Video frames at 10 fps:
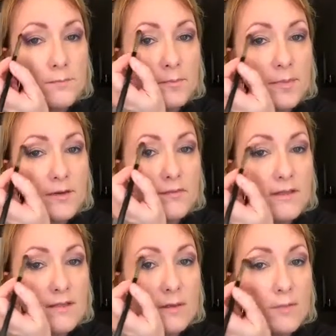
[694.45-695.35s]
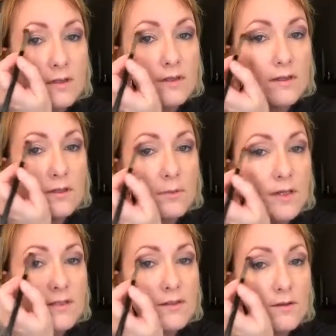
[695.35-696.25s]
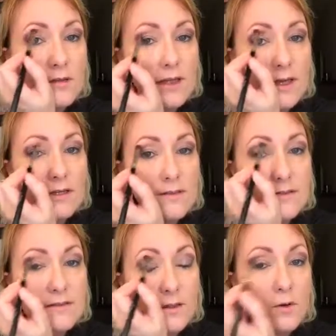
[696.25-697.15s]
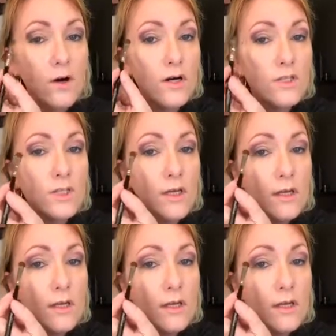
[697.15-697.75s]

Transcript: buff this up a little bit so the line isn't so harsh.